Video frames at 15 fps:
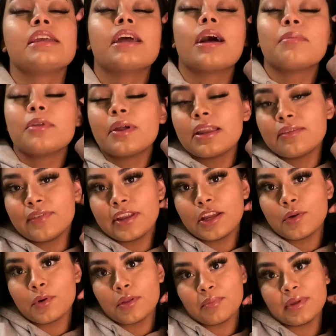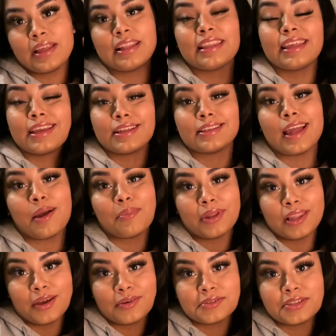uploaded video will be linked down
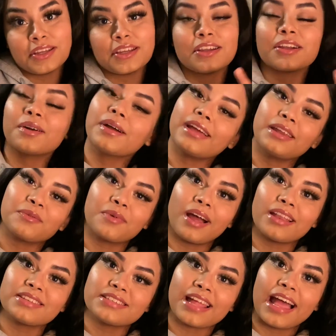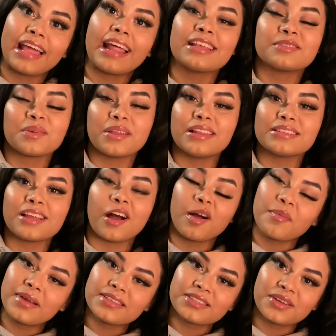below, so you can go ahead and watch that, as well as all
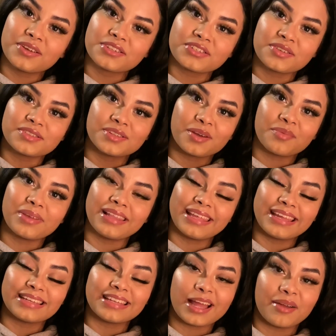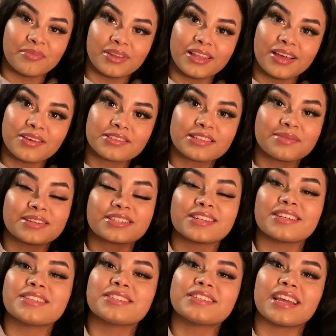my socials will be linked down below, so make sure
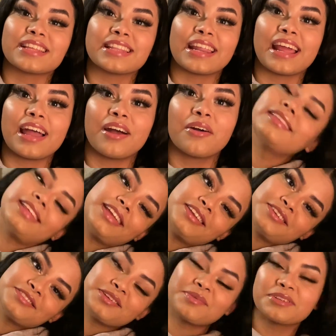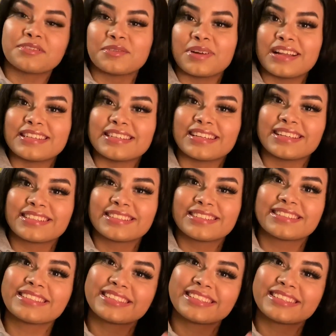to check that out. Thank you so much for watching.